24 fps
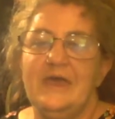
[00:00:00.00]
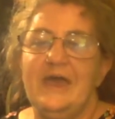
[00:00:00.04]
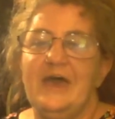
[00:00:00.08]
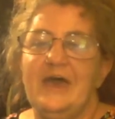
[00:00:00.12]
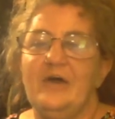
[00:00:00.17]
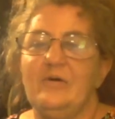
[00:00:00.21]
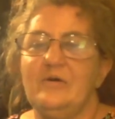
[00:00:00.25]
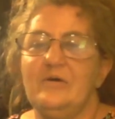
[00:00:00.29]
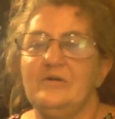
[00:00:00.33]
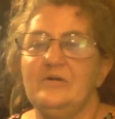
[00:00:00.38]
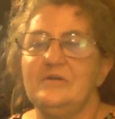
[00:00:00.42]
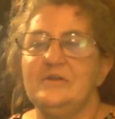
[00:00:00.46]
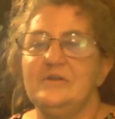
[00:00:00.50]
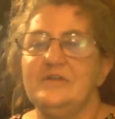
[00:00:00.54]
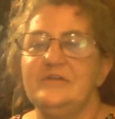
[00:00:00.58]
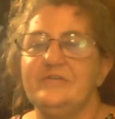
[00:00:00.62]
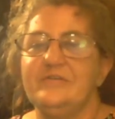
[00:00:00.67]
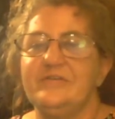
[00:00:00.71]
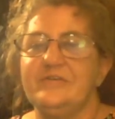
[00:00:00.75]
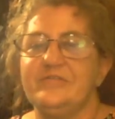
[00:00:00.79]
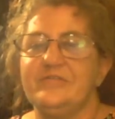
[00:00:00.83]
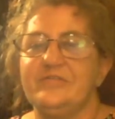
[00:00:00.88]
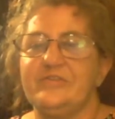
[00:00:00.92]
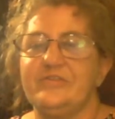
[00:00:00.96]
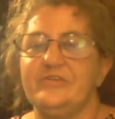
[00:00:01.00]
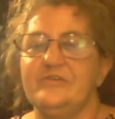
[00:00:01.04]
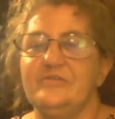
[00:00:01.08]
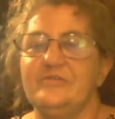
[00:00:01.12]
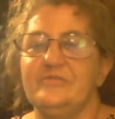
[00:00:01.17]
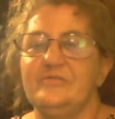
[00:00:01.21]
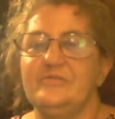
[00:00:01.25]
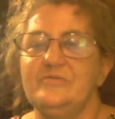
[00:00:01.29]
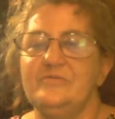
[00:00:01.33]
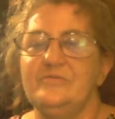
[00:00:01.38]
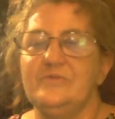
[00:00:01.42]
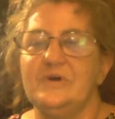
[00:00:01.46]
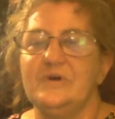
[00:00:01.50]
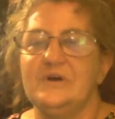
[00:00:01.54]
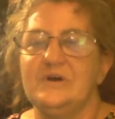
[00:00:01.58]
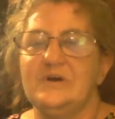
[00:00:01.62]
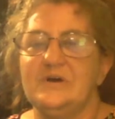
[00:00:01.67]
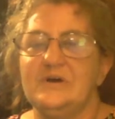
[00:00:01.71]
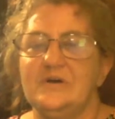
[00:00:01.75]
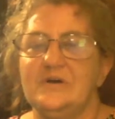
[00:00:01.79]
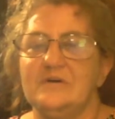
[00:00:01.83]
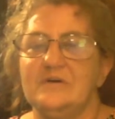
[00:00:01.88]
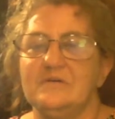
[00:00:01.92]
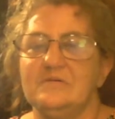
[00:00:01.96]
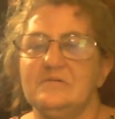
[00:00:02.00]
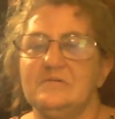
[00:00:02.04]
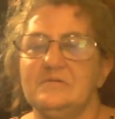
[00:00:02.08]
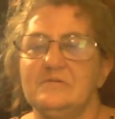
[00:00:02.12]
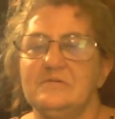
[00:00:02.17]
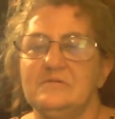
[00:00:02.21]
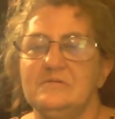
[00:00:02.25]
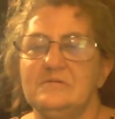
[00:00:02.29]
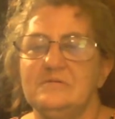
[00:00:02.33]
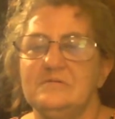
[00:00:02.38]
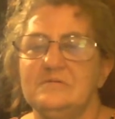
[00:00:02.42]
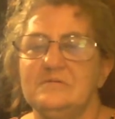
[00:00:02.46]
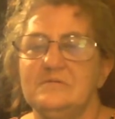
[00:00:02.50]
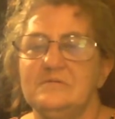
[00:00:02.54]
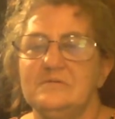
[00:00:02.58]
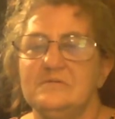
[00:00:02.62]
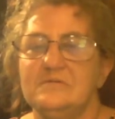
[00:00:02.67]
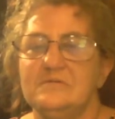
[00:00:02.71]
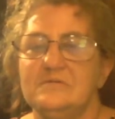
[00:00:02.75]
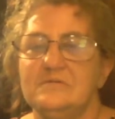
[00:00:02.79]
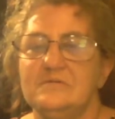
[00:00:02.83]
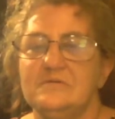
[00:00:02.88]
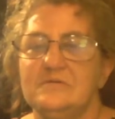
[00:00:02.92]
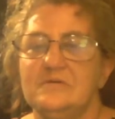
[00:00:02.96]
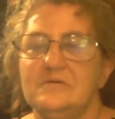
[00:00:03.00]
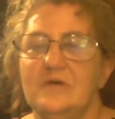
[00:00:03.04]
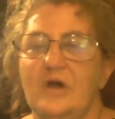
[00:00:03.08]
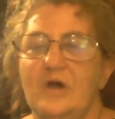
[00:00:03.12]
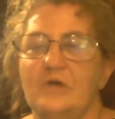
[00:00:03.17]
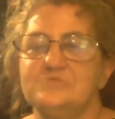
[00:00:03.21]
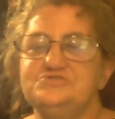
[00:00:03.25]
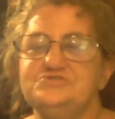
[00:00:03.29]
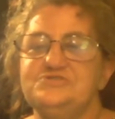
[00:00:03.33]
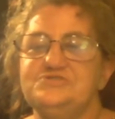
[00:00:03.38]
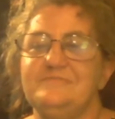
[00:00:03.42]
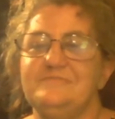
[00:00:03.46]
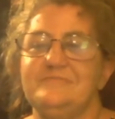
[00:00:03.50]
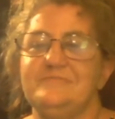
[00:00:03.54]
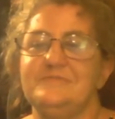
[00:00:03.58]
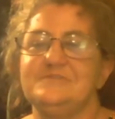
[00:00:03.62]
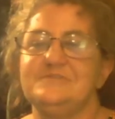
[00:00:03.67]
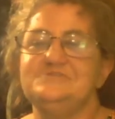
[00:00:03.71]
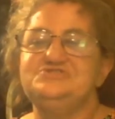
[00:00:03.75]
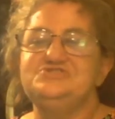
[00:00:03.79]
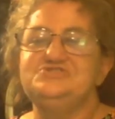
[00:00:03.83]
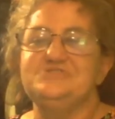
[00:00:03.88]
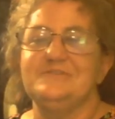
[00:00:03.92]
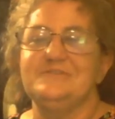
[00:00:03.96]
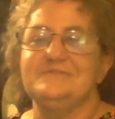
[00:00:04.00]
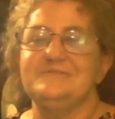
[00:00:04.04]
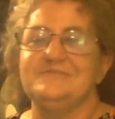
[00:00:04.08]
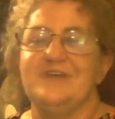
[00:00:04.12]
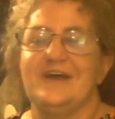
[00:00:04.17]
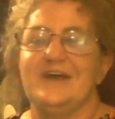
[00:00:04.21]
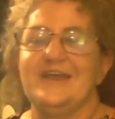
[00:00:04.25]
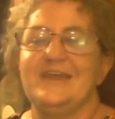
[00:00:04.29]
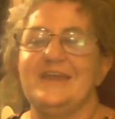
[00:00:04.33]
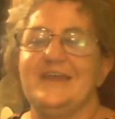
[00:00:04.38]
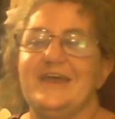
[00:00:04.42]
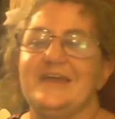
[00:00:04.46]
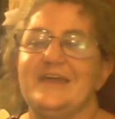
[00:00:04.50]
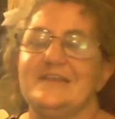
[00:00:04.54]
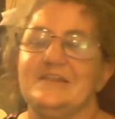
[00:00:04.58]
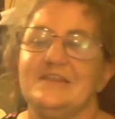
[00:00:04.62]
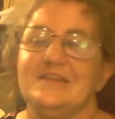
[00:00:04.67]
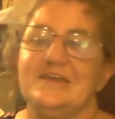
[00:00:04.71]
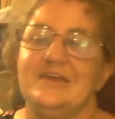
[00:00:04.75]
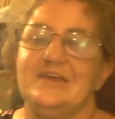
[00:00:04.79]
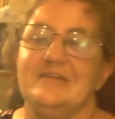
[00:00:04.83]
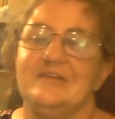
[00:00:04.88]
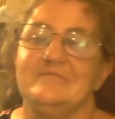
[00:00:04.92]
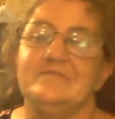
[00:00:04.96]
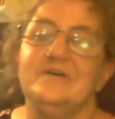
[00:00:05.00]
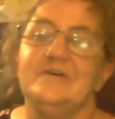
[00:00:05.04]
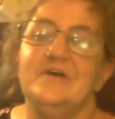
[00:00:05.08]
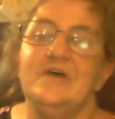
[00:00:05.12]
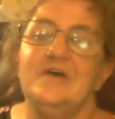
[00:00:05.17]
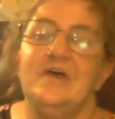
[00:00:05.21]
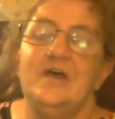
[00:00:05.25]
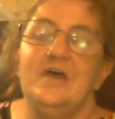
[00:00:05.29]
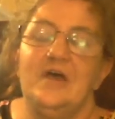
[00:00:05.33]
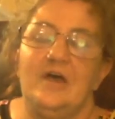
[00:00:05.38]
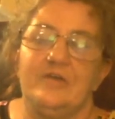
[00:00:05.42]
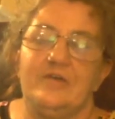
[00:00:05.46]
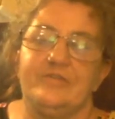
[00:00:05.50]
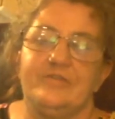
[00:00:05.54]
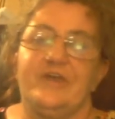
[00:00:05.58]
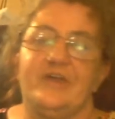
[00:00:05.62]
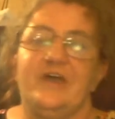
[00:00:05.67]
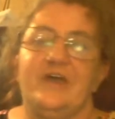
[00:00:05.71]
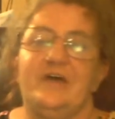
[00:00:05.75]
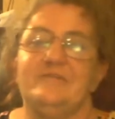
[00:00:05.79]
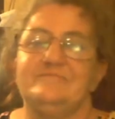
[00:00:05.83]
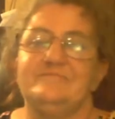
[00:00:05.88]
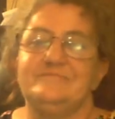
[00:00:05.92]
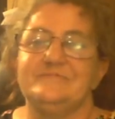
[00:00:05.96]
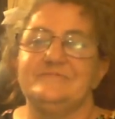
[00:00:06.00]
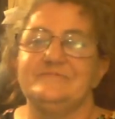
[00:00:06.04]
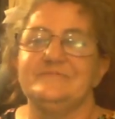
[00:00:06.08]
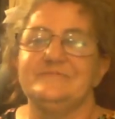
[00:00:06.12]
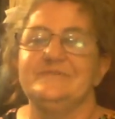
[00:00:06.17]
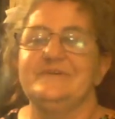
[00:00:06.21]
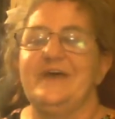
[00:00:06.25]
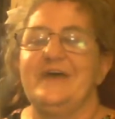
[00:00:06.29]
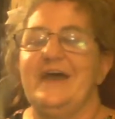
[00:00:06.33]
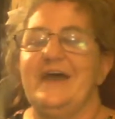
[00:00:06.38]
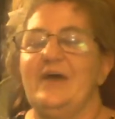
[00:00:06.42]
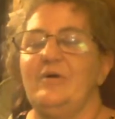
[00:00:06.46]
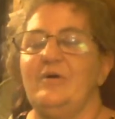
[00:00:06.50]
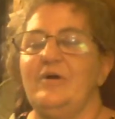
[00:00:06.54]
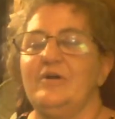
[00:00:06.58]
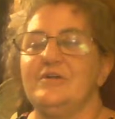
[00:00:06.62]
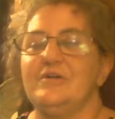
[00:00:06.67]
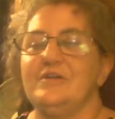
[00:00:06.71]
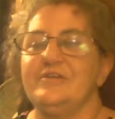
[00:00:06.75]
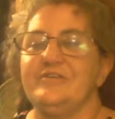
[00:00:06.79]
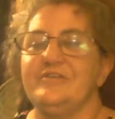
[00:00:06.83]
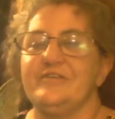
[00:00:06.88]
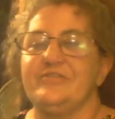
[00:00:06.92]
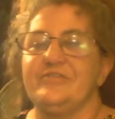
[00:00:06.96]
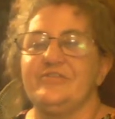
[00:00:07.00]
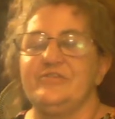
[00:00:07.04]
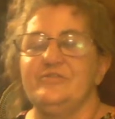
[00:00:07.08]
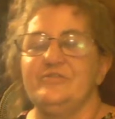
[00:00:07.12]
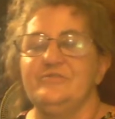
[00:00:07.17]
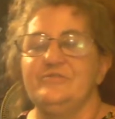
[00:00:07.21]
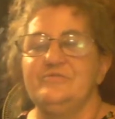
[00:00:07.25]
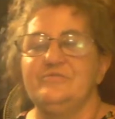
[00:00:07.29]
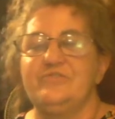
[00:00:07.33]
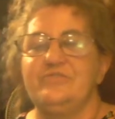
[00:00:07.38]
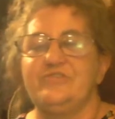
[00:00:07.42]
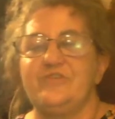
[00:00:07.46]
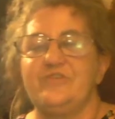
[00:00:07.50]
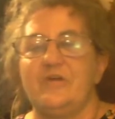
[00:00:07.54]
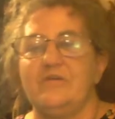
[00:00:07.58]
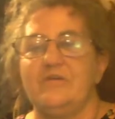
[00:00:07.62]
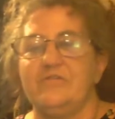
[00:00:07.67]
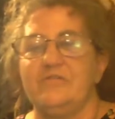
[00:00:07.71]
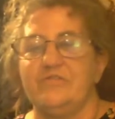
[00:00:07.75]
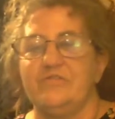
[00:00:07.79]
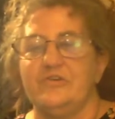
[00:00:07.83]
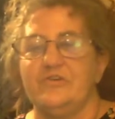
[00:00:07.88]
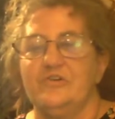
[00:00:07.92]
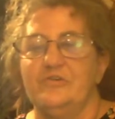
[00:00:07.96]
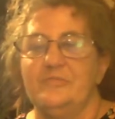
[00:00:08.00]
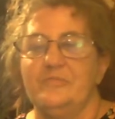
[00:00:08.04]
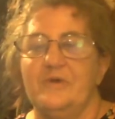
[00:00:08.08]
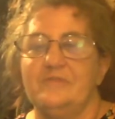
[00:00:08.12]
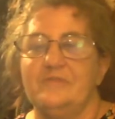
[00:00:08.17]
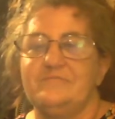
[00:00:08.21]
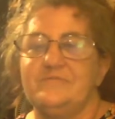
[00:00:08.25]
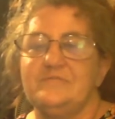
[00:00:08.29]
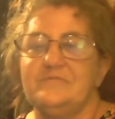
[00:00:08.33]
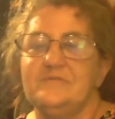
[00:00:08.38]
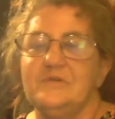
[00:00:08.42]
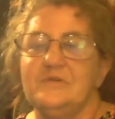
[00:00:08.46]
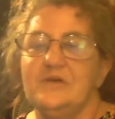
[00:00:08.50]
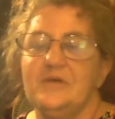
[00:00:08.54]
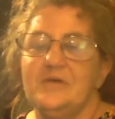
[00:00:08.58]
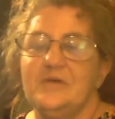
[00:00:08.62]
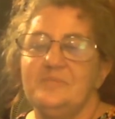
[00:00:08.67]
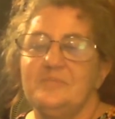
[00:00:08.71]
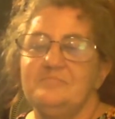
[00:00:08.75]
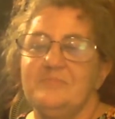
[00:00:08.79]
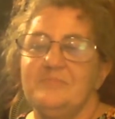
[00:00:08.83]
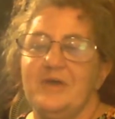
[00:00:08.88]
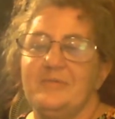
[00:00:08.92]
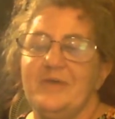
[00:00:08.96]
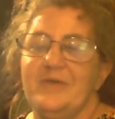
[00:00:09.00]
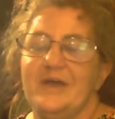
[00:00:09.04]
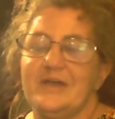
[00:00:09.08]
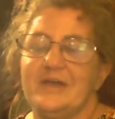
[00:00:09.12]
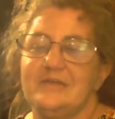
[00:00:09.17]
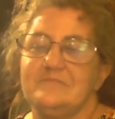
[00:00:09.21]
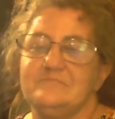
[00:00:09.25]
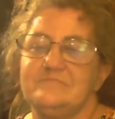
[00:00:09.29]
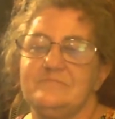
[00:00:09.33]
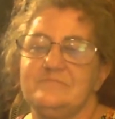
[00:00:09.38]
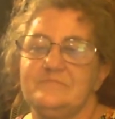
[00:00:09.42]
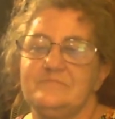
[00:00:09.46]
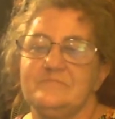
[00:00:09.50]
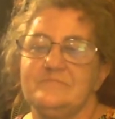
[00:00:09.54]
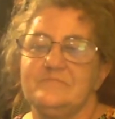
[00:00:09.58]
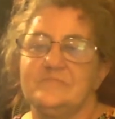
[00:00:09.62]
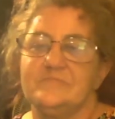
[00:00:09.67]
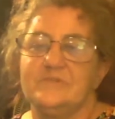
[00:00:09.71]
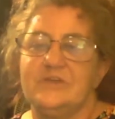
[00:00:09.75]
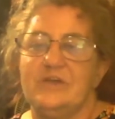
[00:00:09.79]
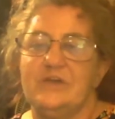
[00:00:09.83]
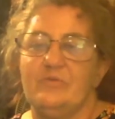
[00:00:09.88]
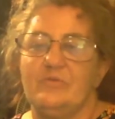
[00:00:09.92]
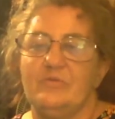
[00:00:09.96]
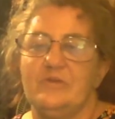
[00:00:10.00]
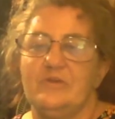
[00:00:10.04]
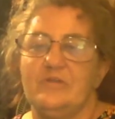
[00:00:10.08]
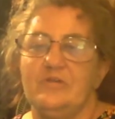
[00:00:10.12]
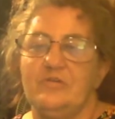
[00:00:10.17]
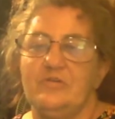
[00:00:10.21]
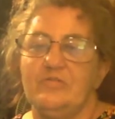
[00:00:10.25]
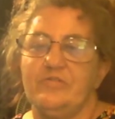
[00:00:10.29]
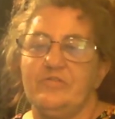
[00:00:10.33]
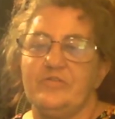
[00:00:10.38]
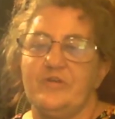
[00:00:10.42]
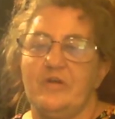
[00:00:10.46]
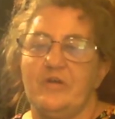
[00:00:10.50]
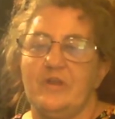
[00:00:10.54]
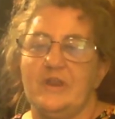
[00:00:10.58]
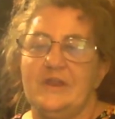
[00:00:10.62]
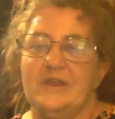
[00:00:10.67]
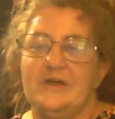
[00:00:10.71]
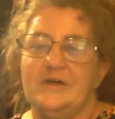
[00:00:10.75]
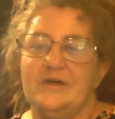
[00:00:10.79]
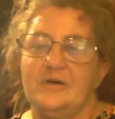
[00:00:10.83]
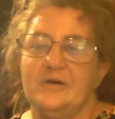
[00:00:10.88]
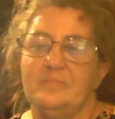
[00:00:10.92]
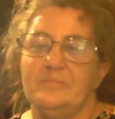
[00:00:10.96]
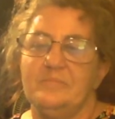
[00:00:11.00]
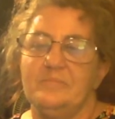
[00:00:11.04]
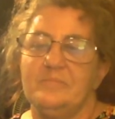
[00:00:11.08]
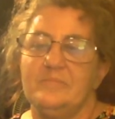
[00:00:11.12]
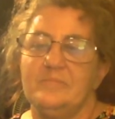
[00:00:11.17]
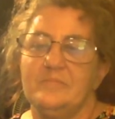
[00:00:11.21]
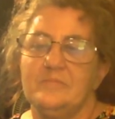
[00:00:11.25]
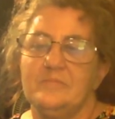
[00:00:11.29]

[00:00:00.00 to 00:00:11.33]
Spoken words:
How hard is it to? Oh, should Diana had to leave. I say, how hard is it to start a Zoom? Maybe I can get one of those started up.